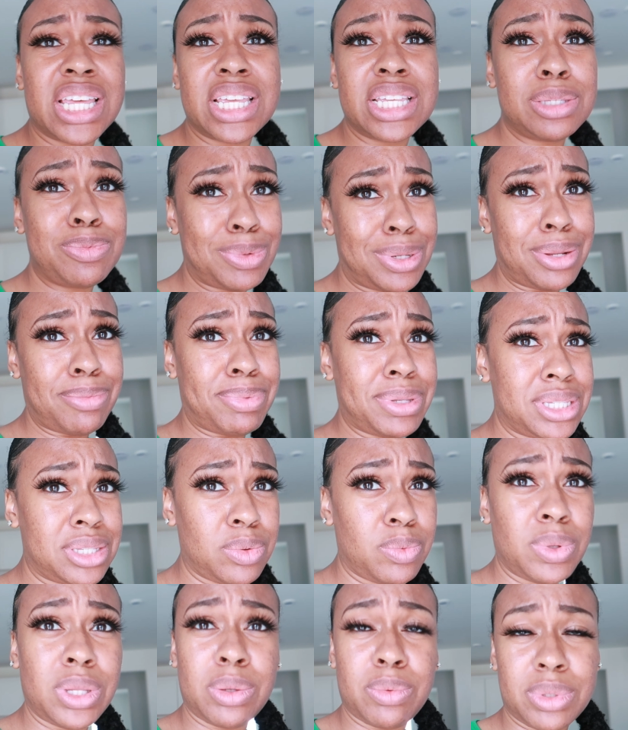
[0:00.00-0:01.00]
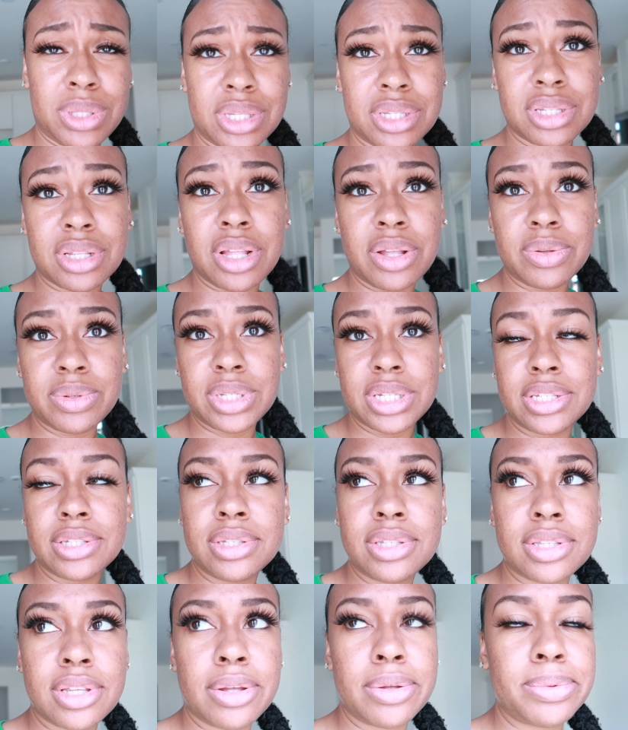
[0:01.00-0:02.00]
It's been a busy week with this
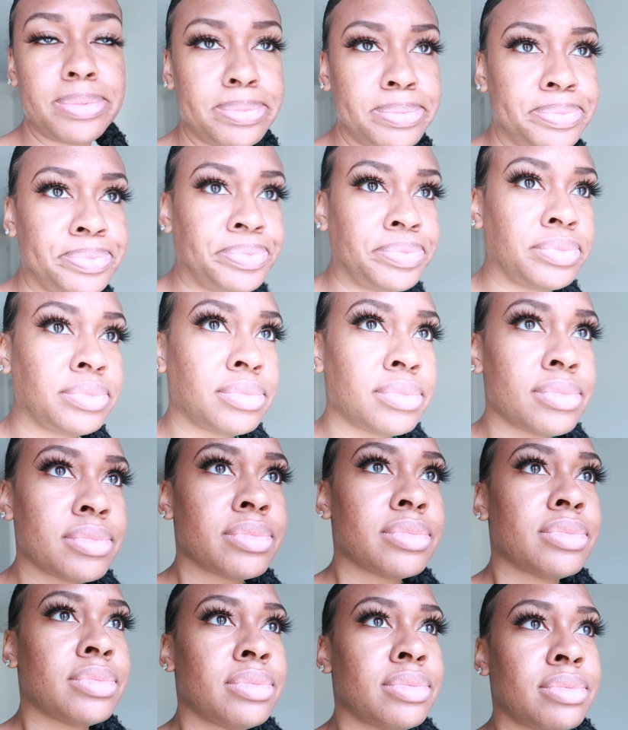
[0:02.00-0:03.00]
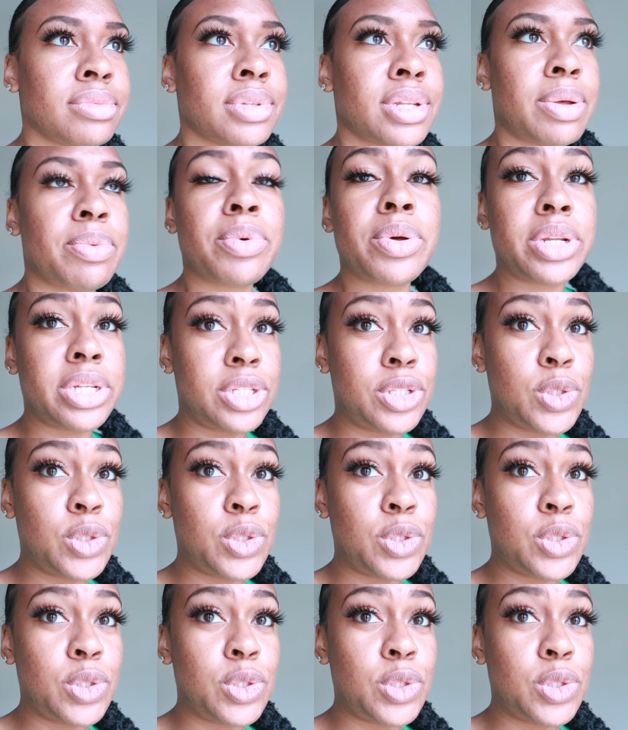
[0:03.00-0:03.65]
closing, so I'm gonna